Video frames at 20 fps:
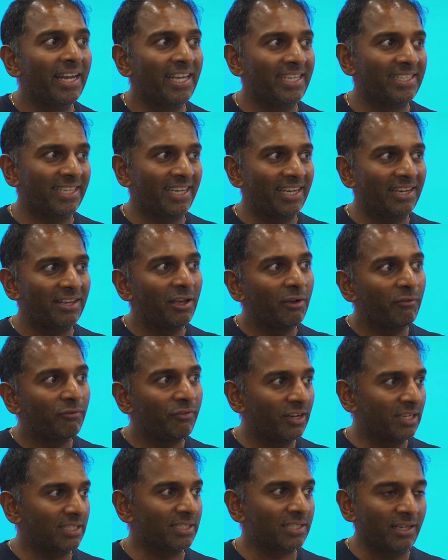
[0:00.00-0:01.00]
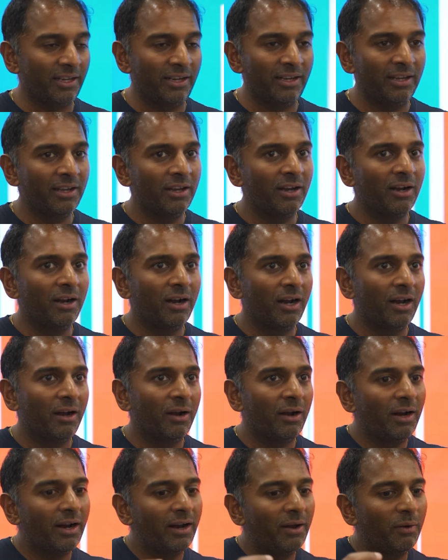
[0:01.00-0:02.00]
He said, firstly,
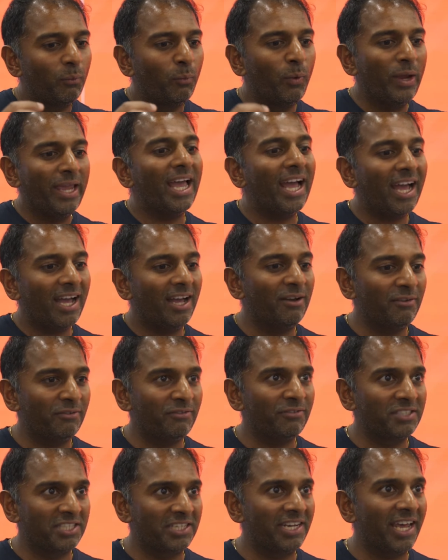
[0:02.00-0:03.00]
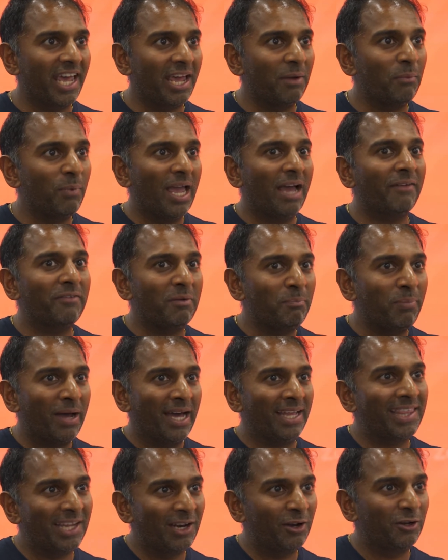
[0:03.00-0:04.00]
we have a
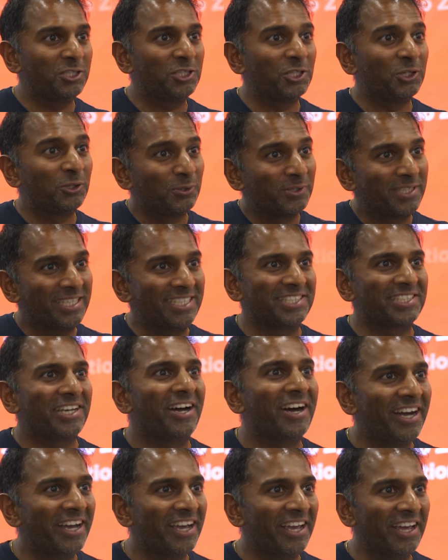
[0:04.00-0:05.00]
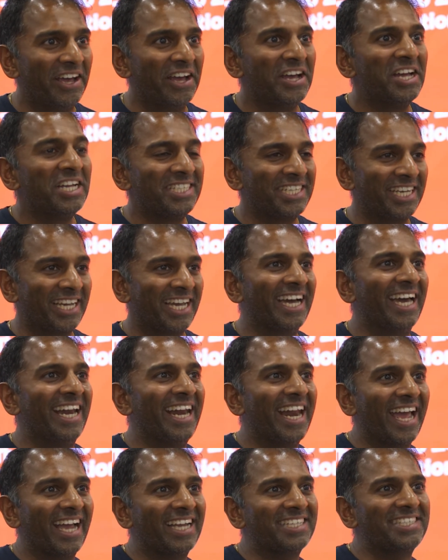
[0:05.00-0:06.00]
pathological desire to
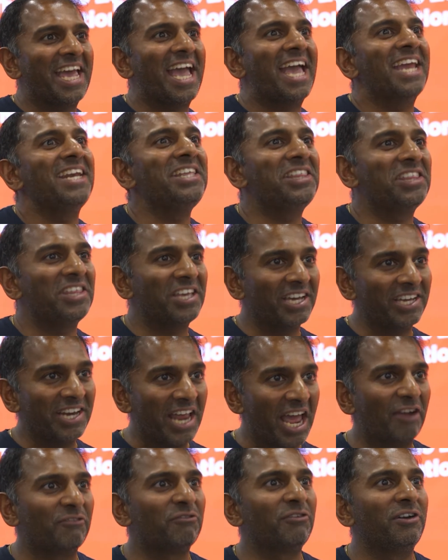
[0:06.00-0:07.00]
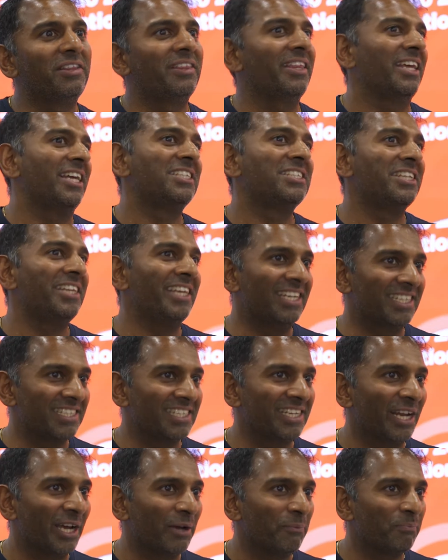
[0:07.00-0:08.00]
connect anything and everything to the
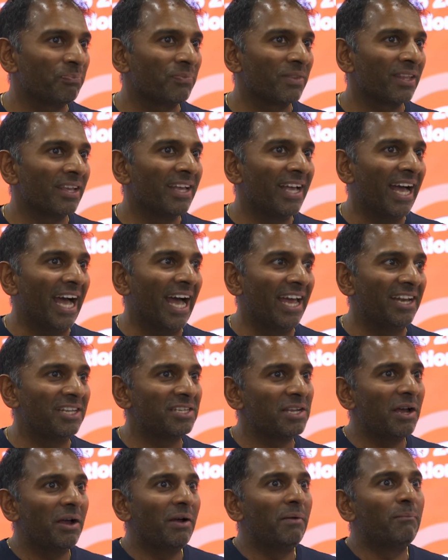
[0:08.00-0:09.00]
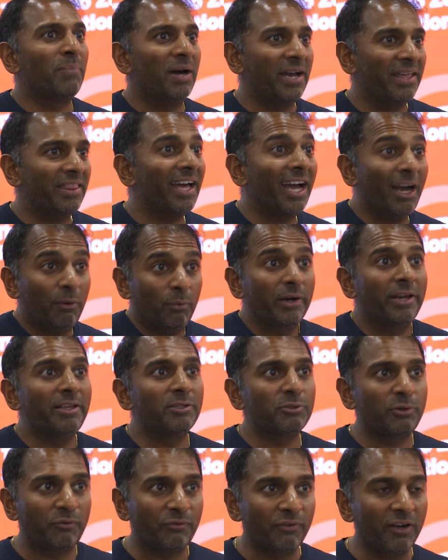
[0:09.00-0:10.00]
internet. And by that, what
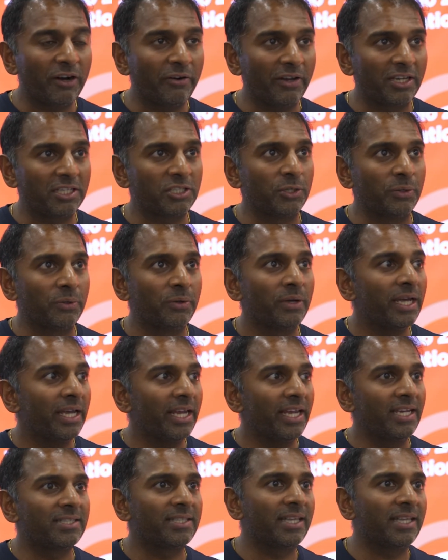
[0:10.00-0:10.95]
he's referring to is